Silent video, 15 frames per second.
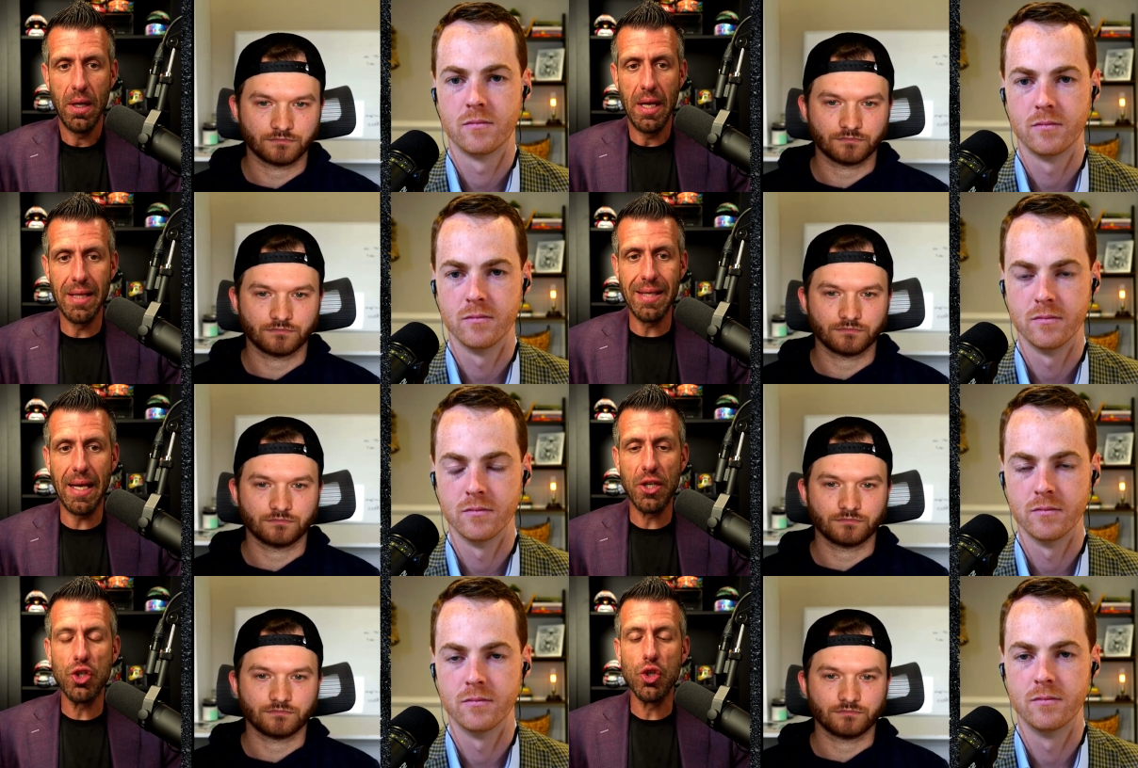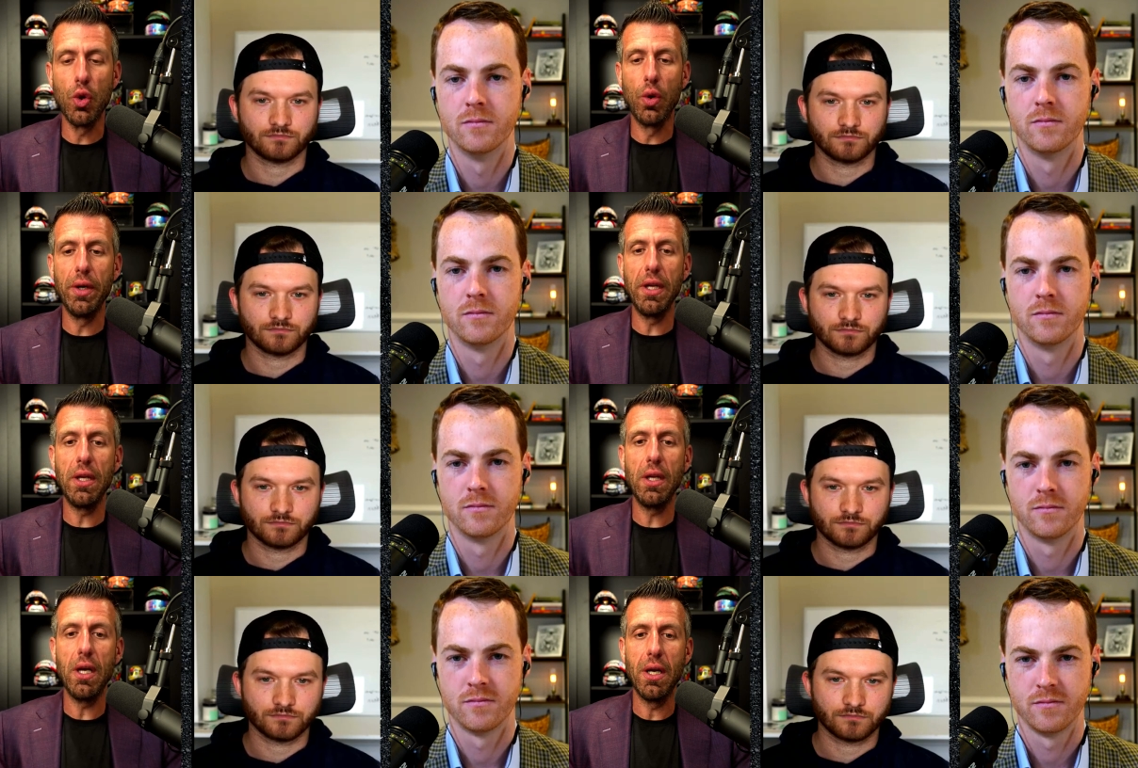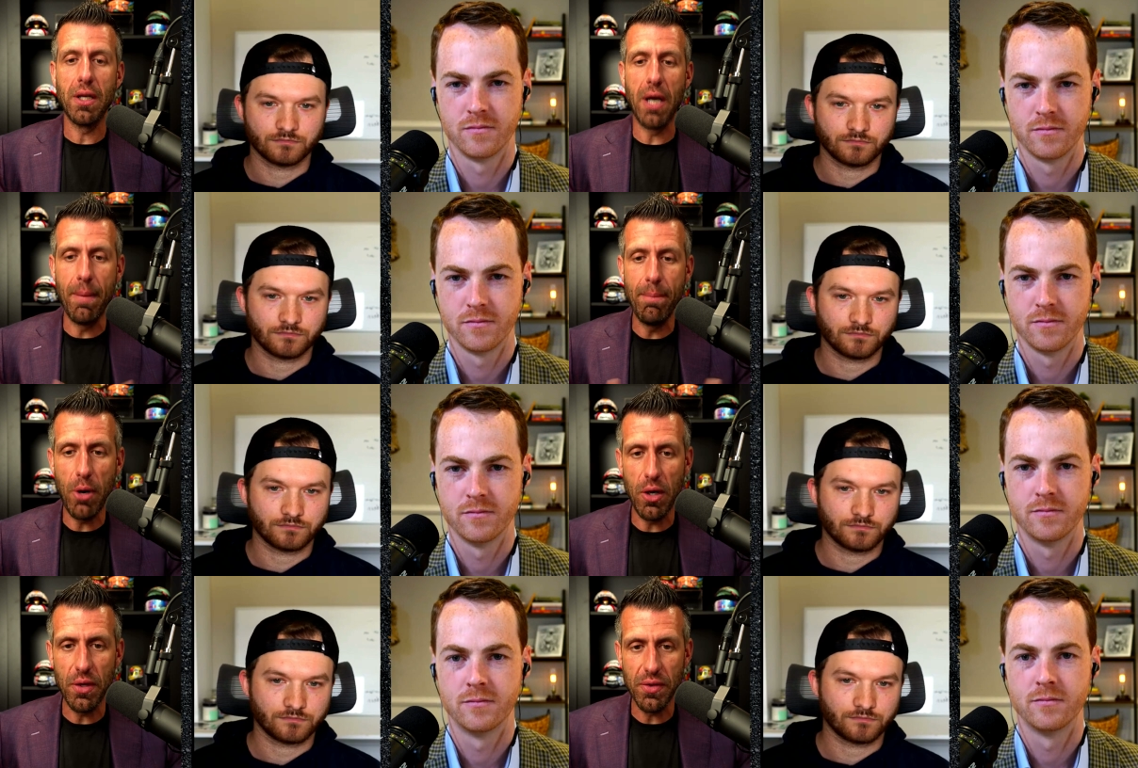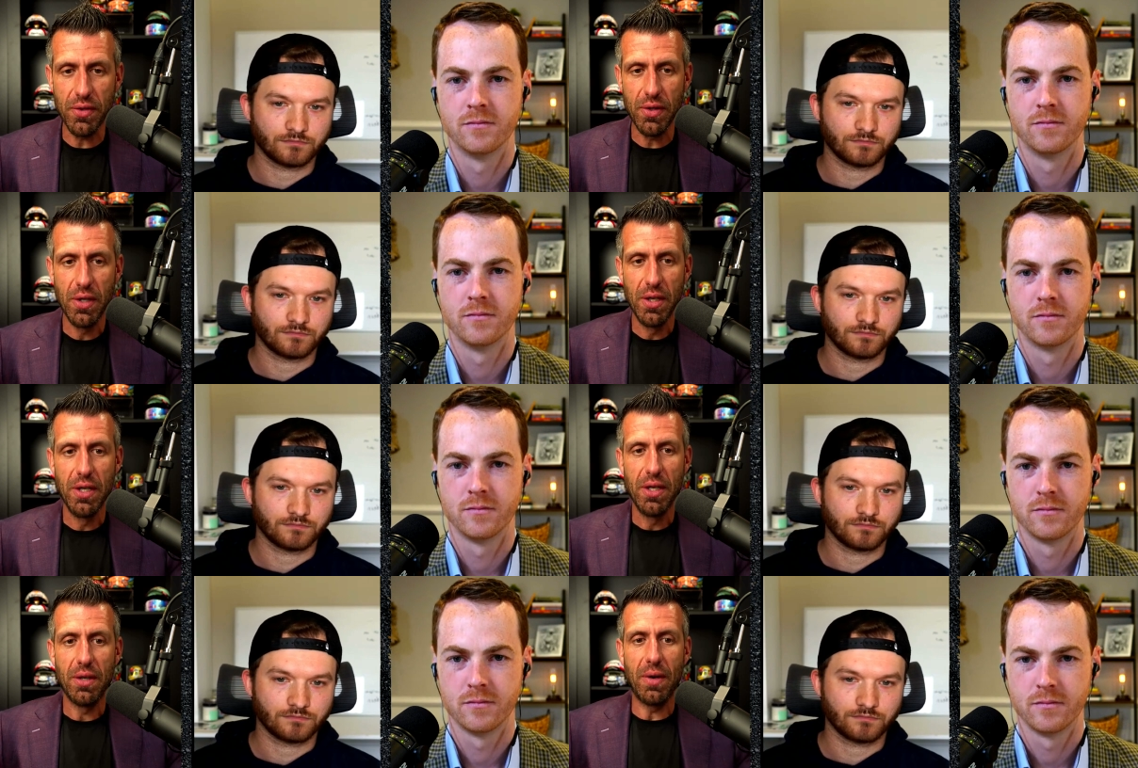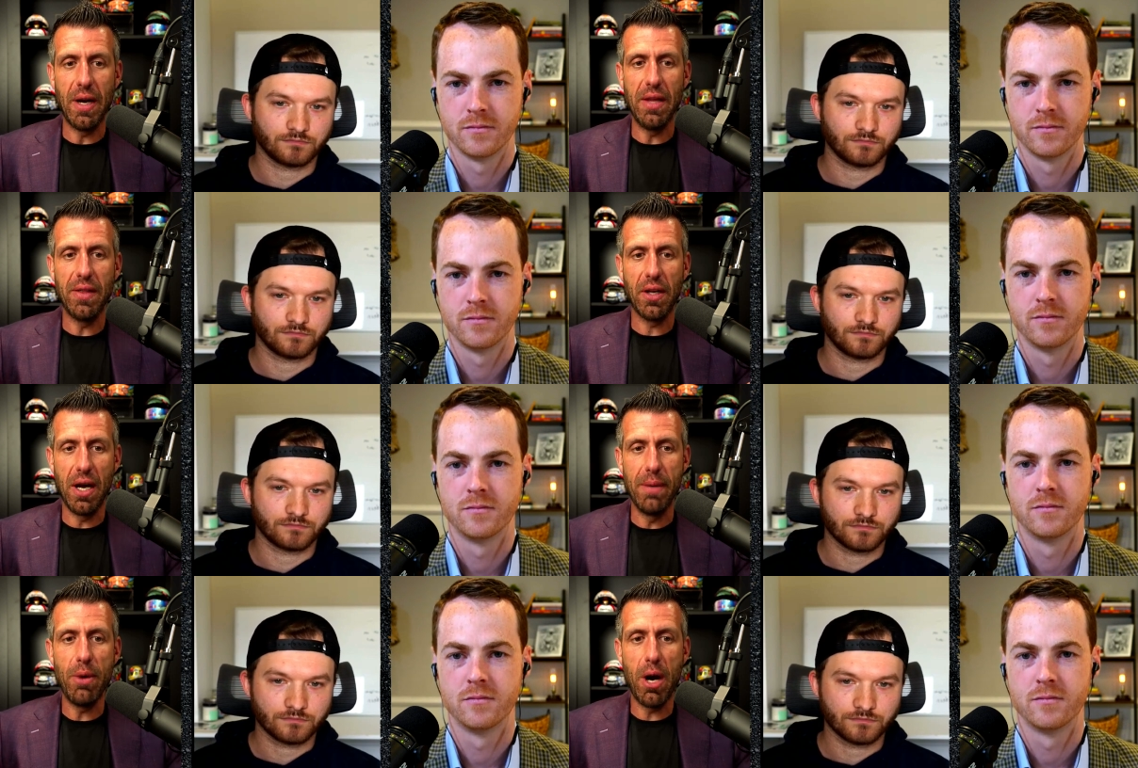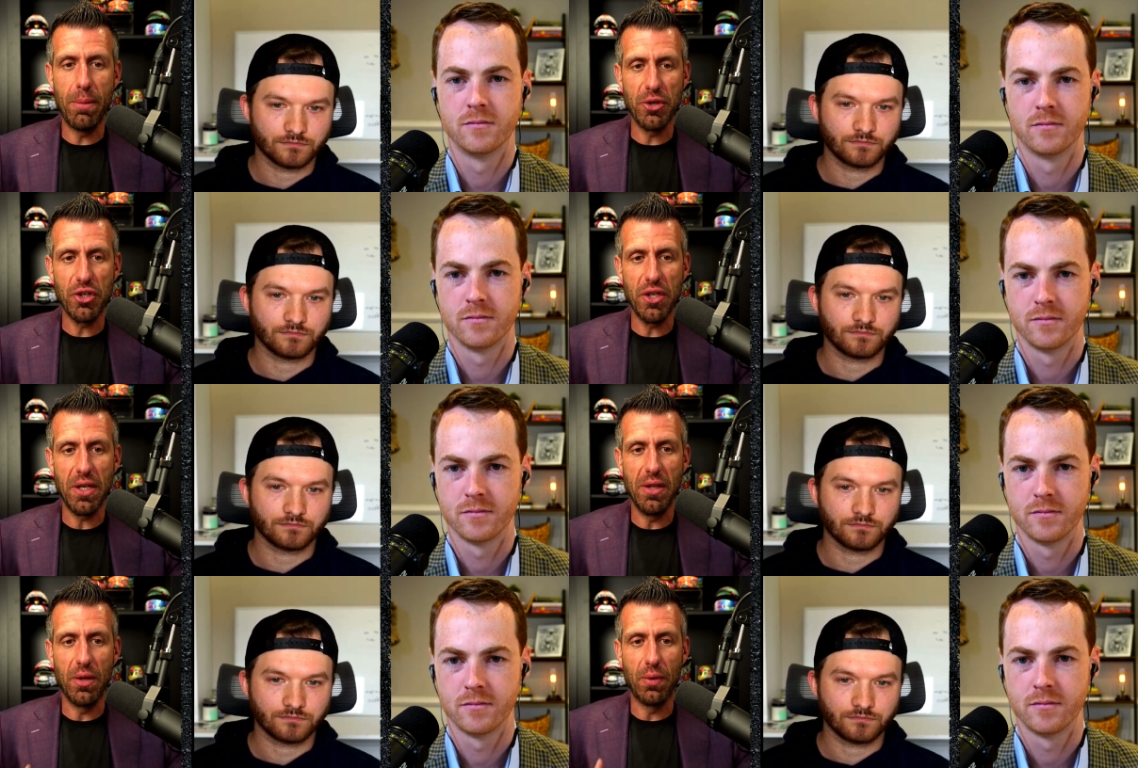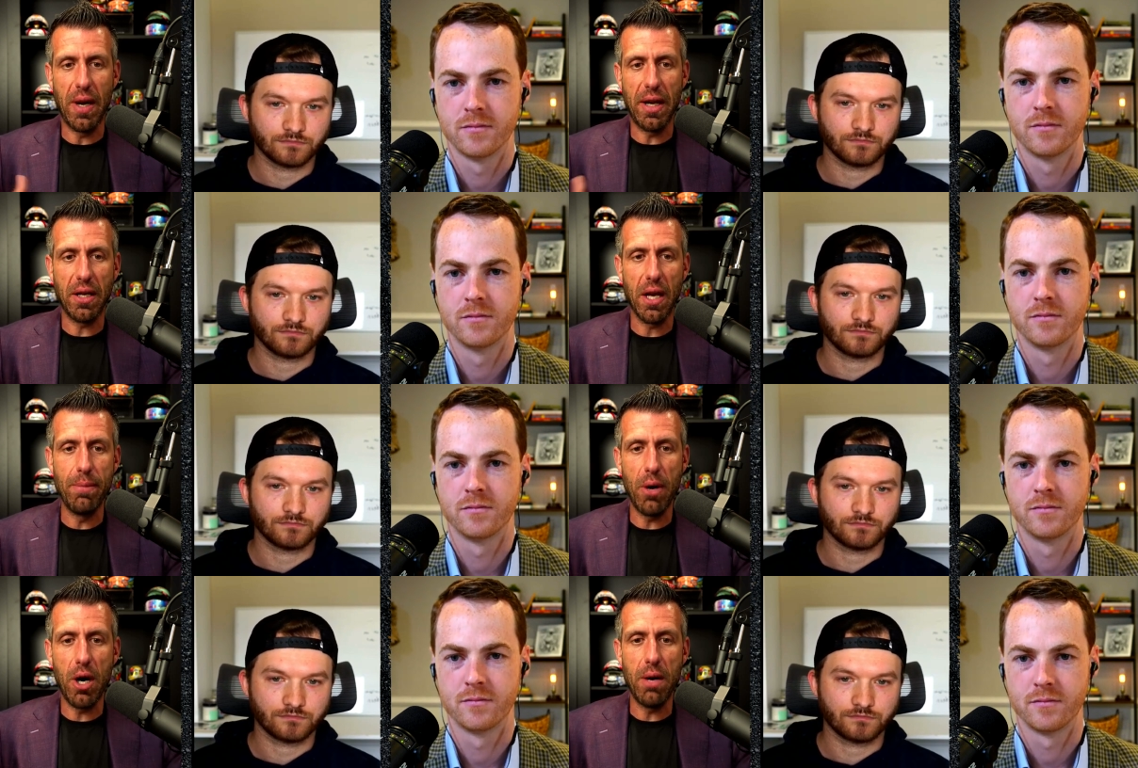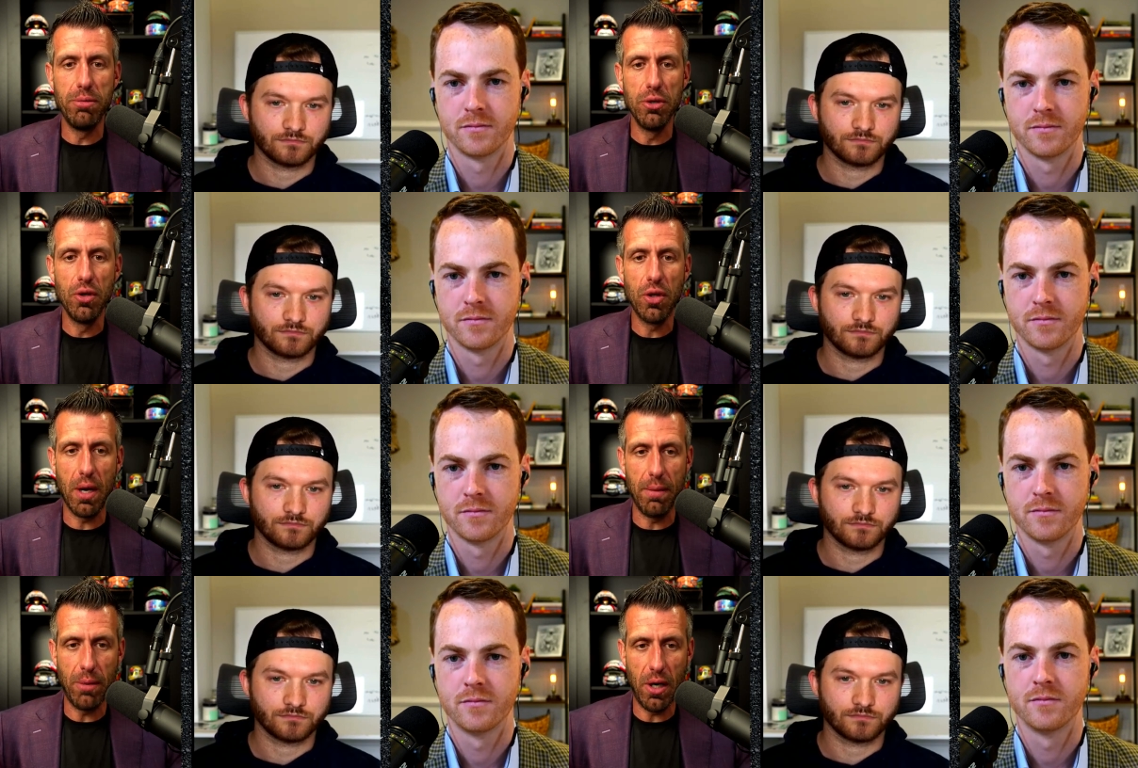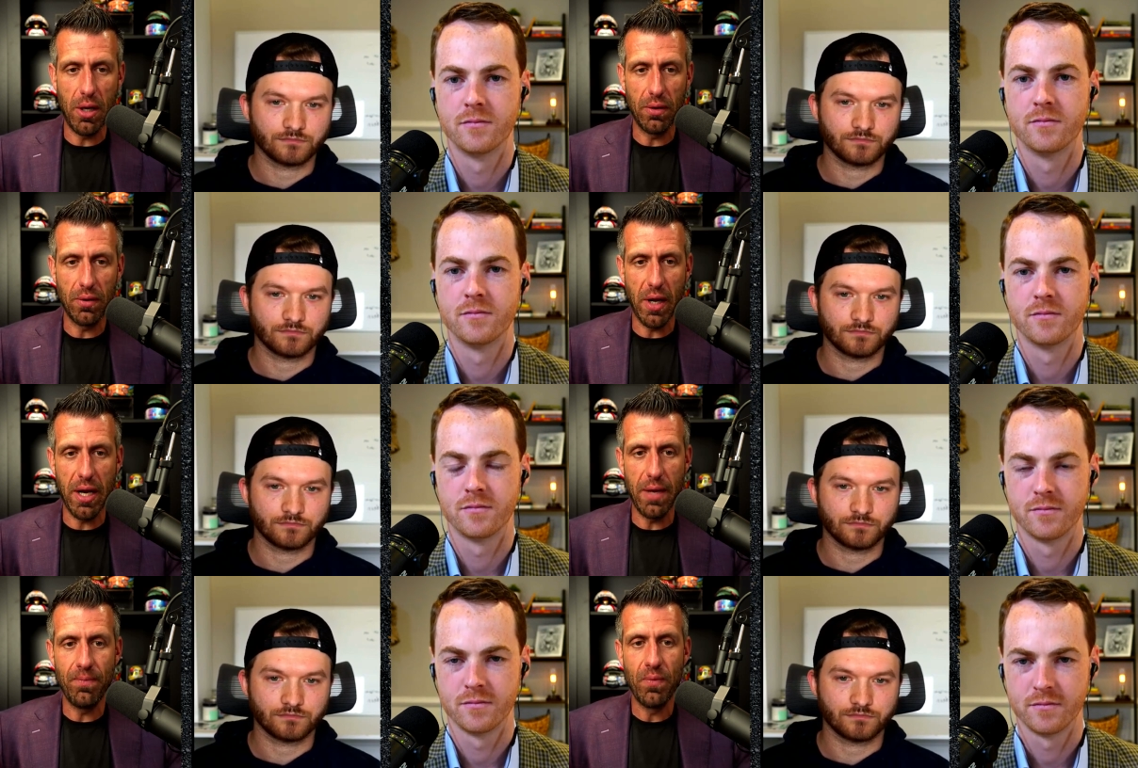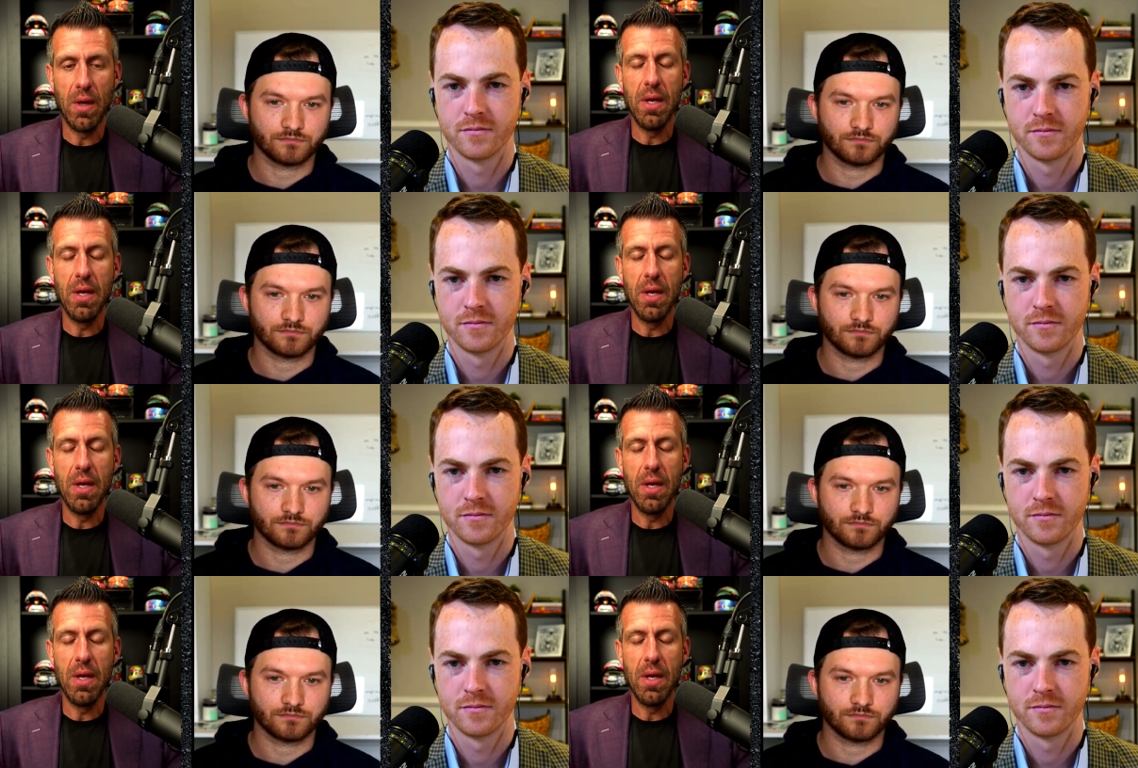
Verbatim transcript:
Speaker 1: It's mm. like sorting gumballs, right? The gumball machine, the red gumball, blue gumball, right?